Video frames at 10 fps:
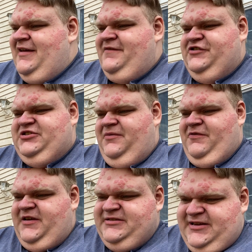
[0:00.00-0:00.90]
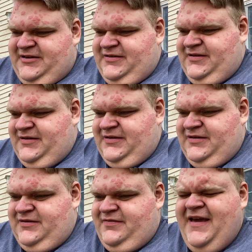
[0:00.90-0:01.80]
For some reason,
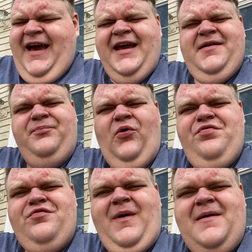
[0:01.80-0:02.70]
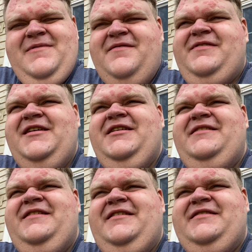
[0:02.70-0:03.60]
they kind of both remind me of Dean
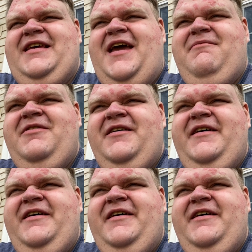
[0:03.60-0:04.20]
and Sam